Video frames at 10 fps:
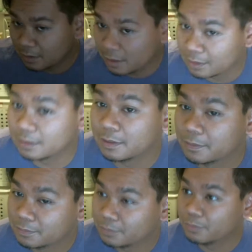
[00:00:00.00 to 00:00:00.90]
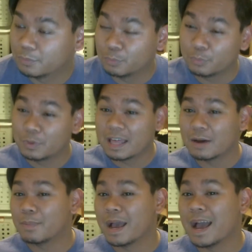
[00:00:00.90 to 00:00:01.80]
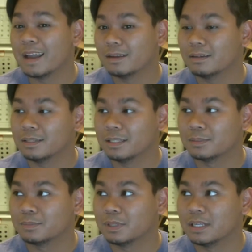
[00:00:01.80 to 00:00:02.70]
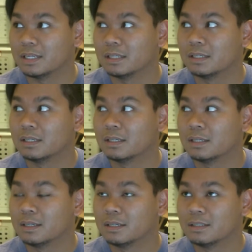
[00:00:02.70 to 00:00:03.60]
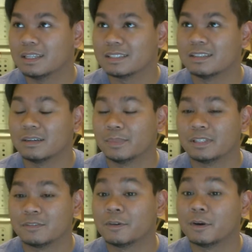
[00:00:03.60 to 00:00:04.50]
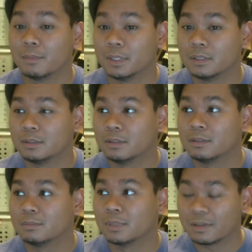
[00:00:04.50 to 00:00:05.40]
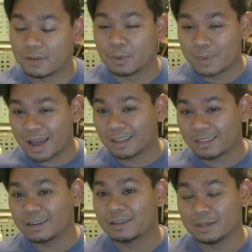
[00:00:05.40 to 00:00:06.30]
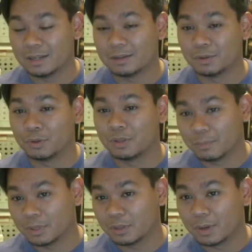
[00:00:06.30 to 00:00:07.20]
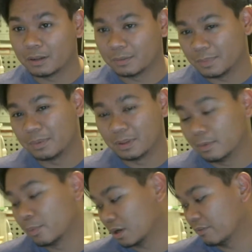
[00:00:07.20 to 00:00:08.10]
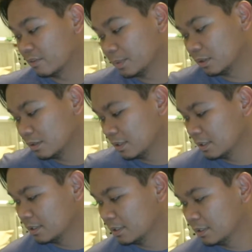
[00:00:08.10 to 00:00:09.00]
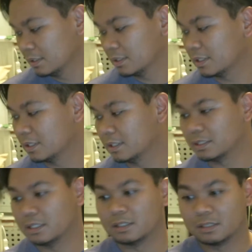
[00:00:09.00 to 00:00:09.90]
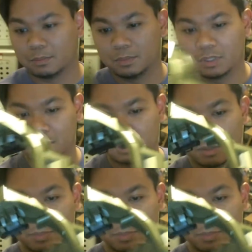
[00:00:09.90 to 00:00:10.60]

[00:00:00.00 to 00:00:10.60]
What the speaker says: Like, without padding, it's pretty, not snug, but it's firm. But if I put padding there, it'll hold on pretty well and be a little bit more comfortable. Because there's some little sharp